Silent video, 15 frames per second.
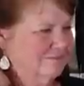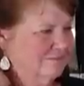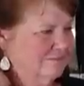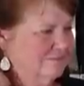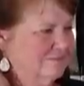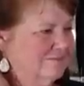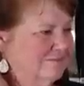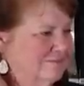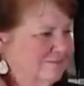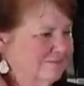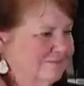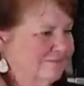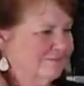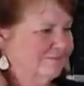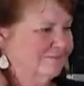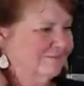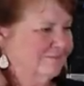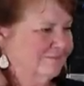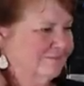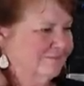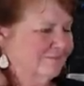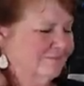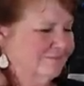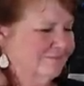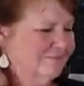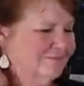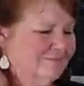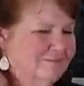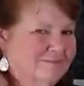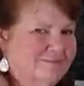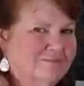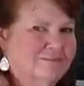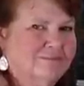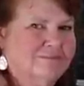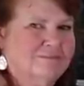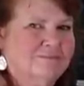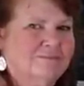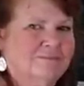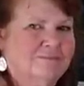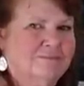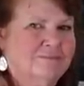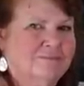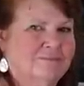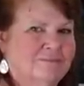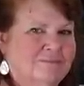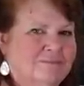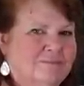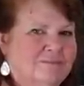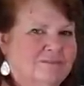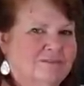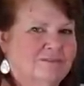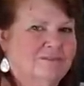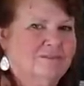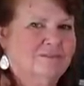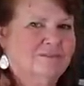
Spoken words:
The person shown says nothing.